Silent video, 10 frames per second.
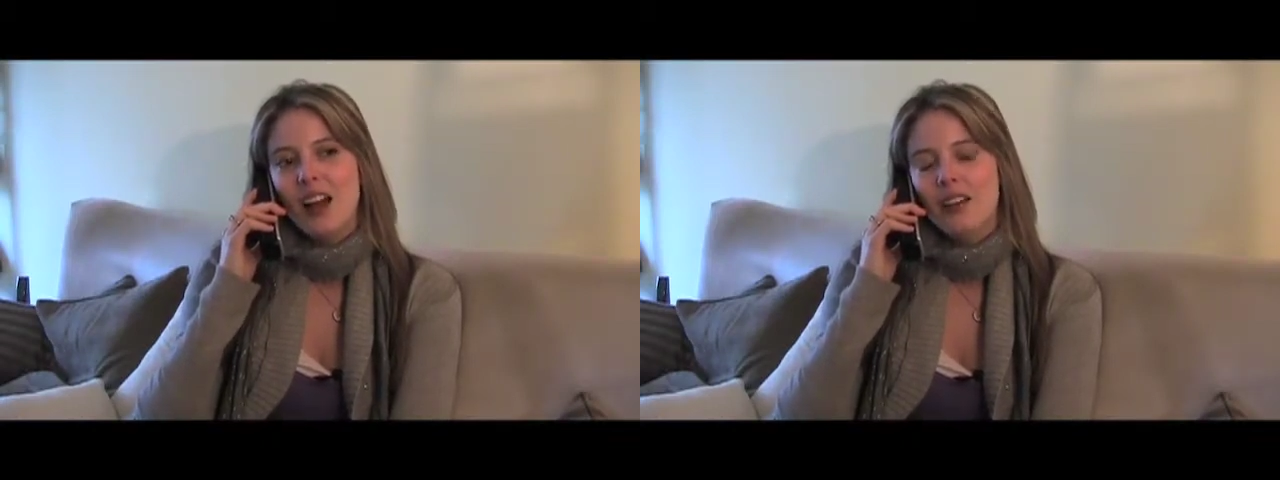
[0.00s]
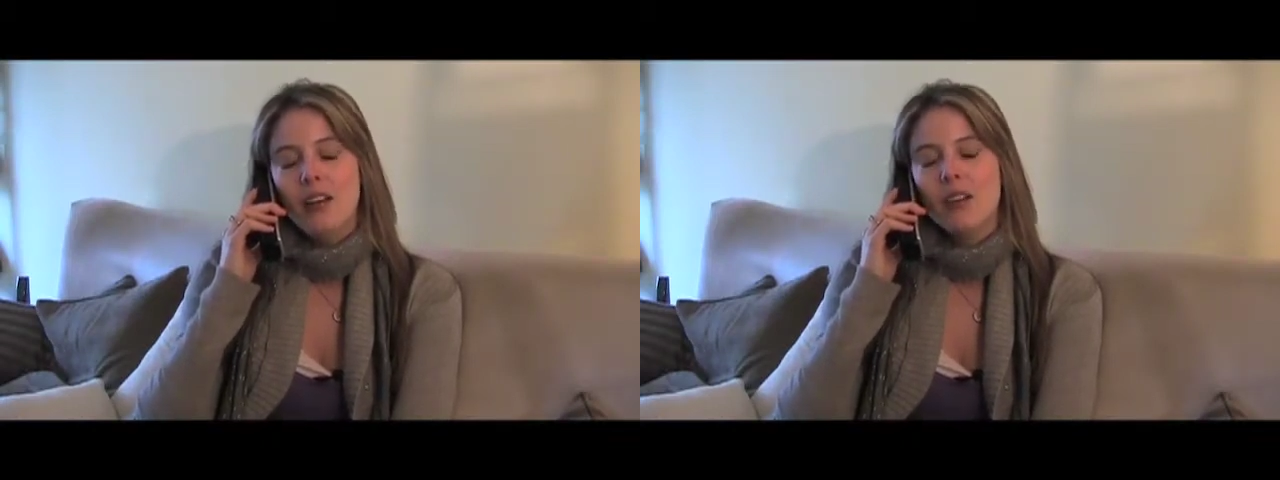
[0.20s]

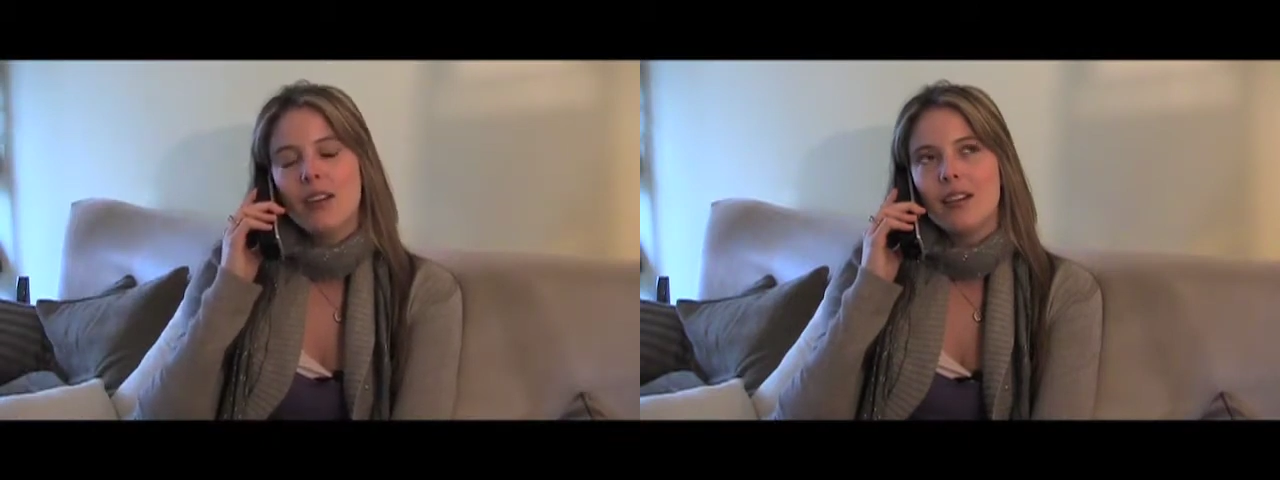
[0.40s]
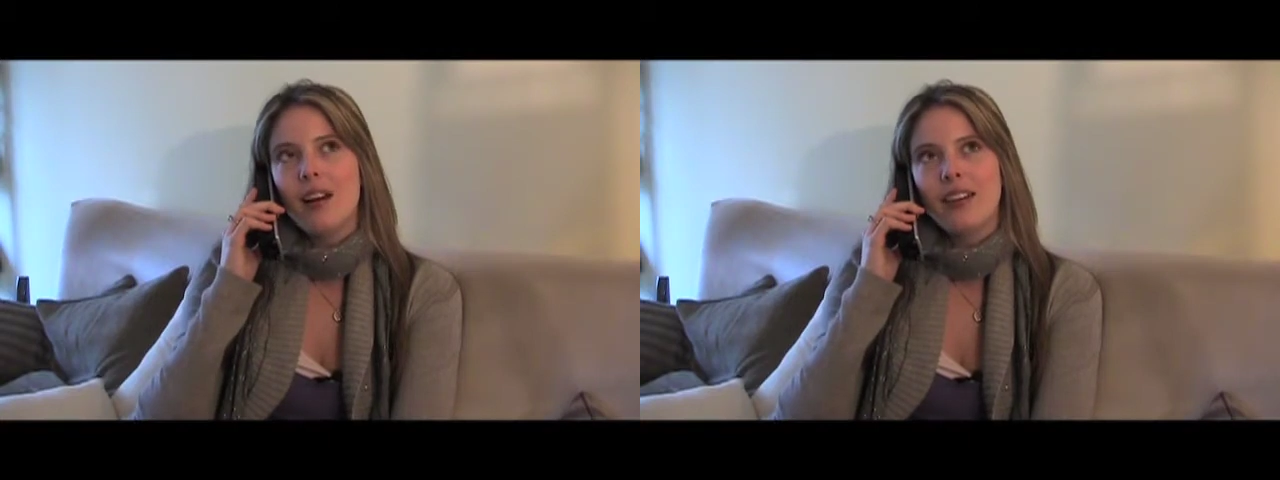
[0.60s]
No,
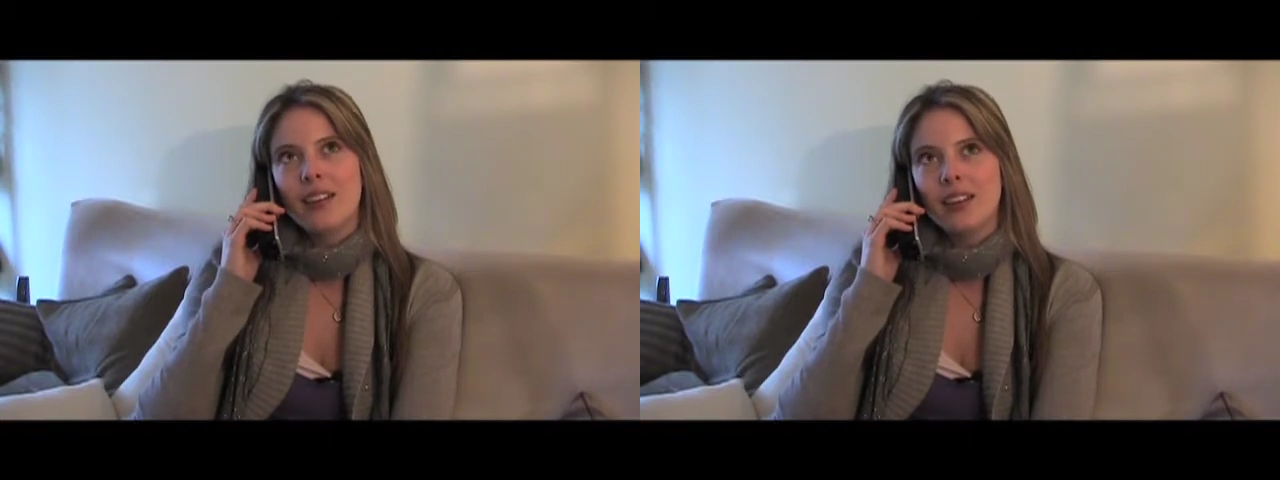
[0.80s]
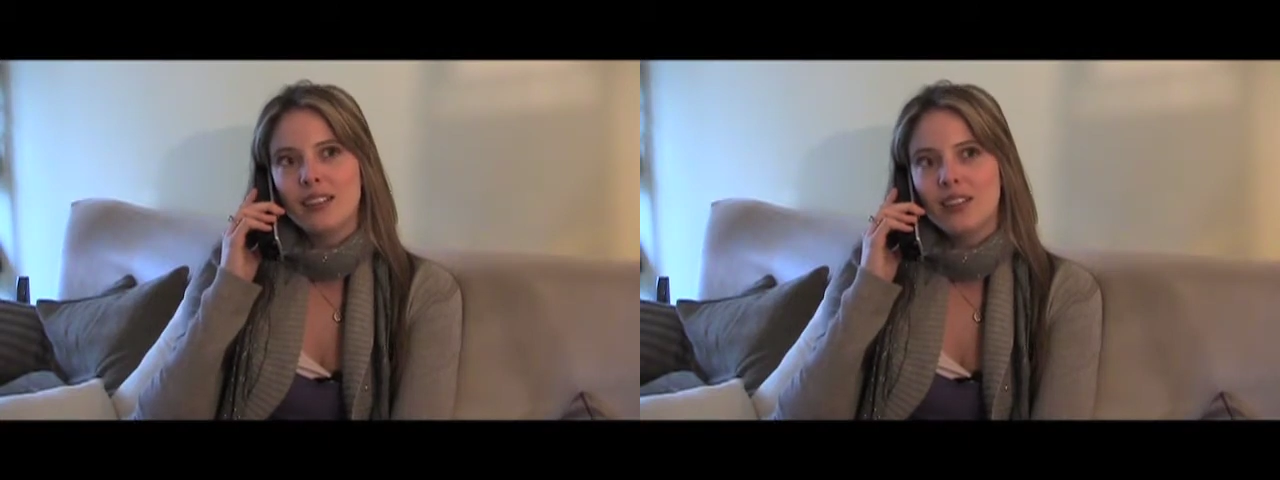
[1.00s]
not at all. I
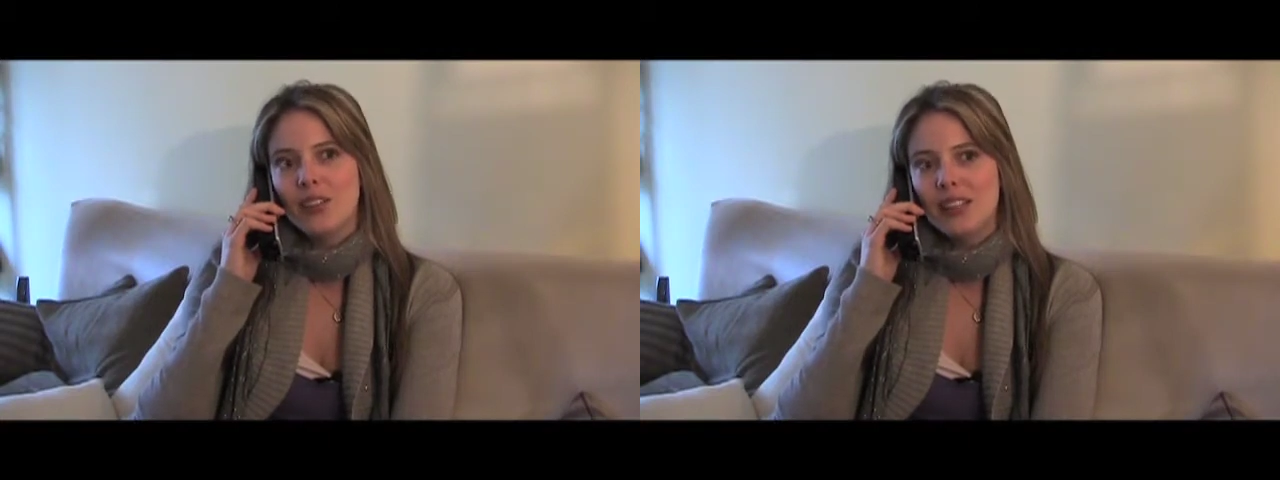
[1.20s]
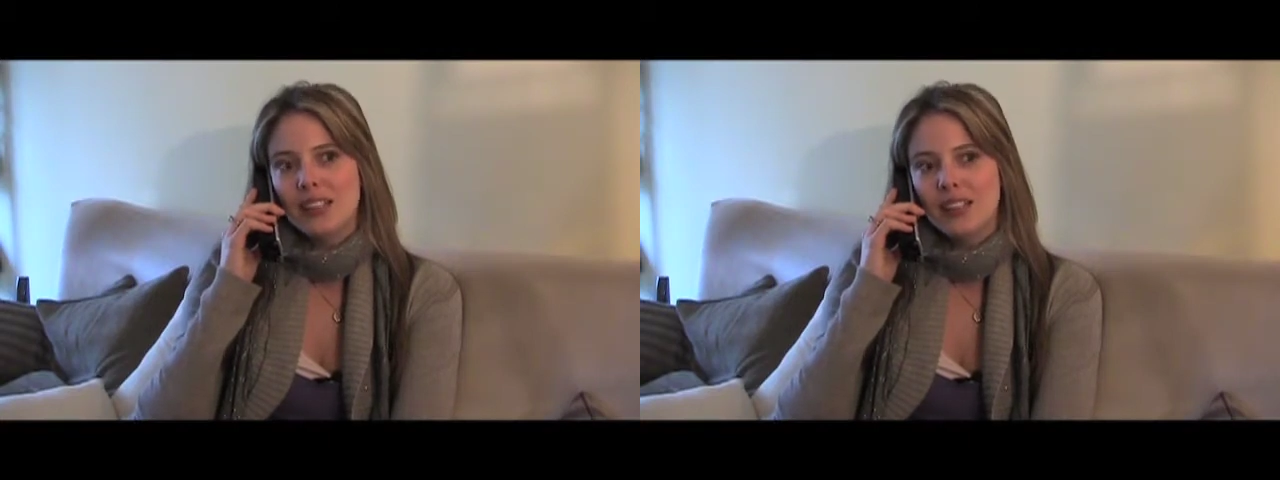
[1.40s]
find it
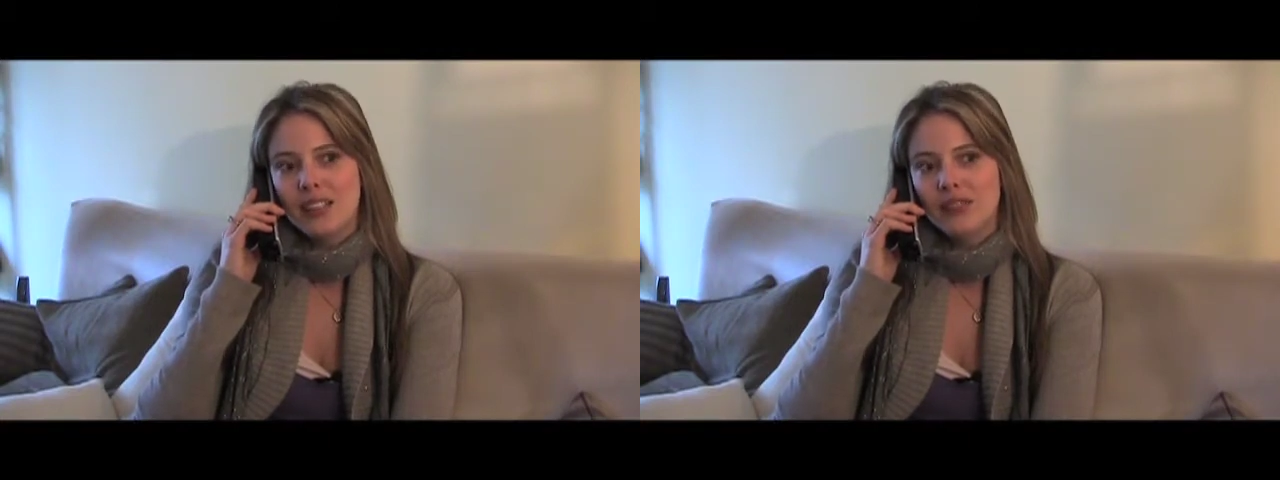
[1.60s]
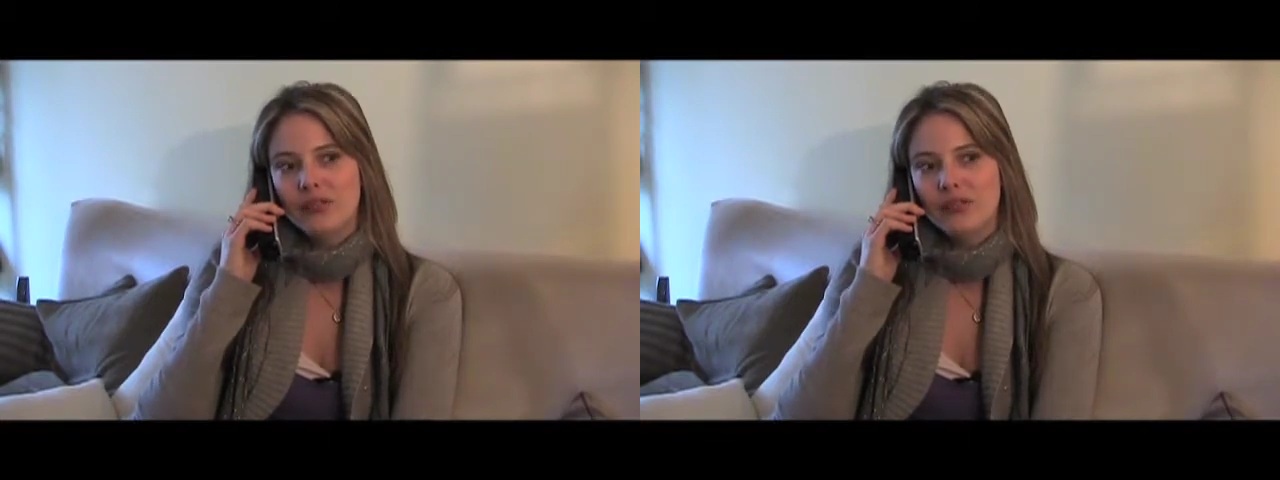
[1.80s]
so easy.